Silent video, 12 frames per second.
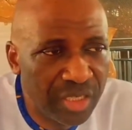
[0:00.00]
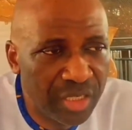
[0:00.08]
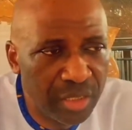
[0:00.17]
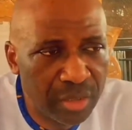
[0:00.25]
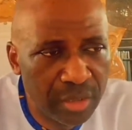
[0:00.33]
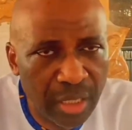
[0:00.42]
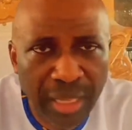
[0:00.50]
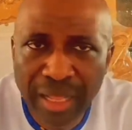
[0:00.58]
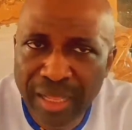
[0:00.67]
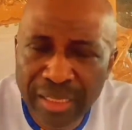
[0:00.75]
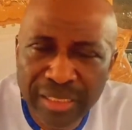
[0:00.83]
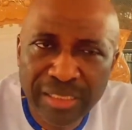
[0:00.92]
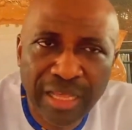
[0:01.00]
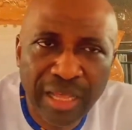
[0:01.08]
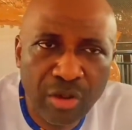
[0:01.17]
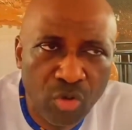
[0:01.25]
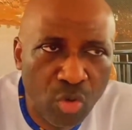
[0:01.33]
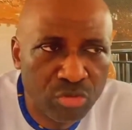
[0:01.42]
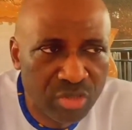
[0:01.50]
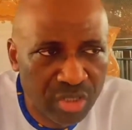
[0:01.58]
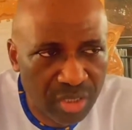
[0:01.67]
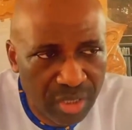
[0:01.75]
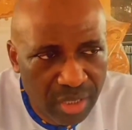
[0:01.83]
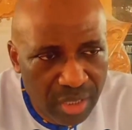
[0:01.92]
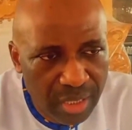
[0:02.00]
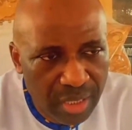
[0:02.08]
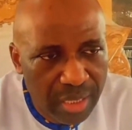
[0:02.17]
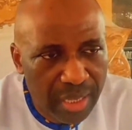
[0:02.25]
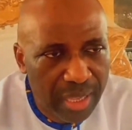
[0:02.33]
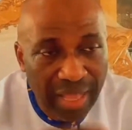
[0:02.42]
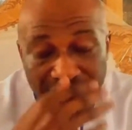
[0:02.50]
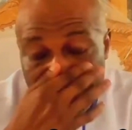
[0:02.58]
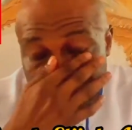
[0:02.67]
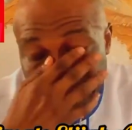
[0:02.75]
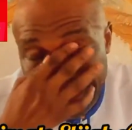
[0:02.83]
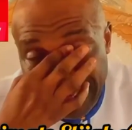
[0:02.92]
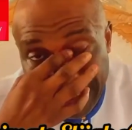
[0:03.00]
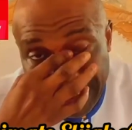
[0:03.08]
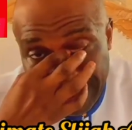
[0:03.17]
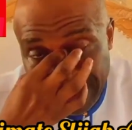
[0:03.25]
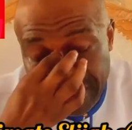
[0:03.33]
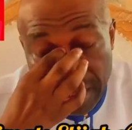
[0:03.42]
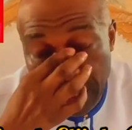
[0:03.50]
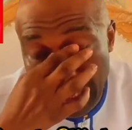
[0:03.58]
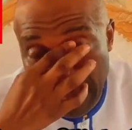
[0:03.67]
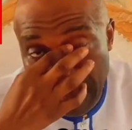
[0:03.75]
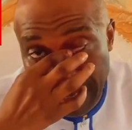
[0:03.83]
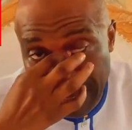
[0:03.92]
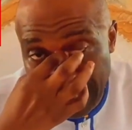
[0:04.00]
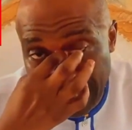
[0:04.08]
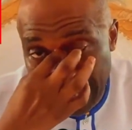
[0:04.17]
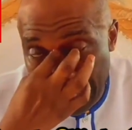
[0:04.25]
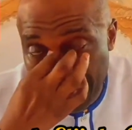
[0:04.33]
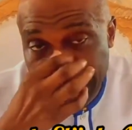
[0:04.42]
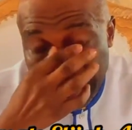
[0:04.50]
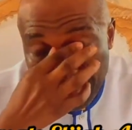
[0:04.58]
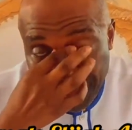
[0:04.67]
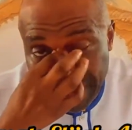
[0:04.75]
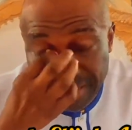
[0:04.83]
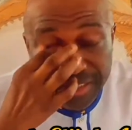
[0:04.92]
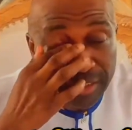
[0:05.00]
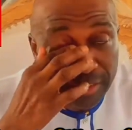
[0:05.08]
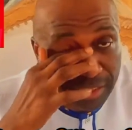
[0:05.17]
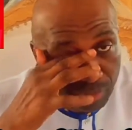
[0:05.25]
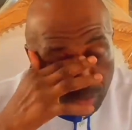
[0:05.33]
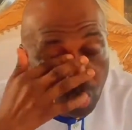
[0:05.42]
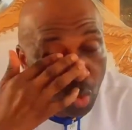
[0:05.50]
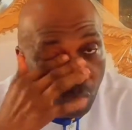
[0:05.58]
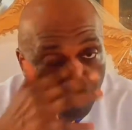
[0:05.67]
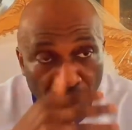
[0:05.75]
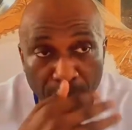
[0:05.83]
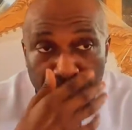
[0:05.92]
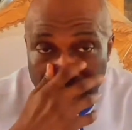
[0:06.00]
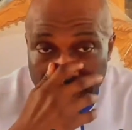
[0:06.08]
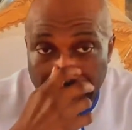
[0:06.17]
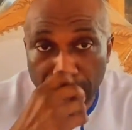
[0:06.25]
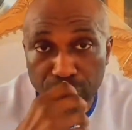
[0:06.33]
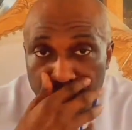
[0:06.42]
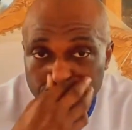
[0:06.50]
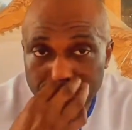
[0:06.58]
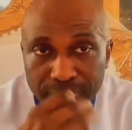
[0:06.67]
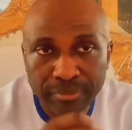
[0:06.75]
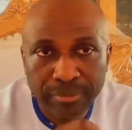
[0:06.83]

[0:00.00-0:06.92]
in their loans, and American banks, they will go for bailout.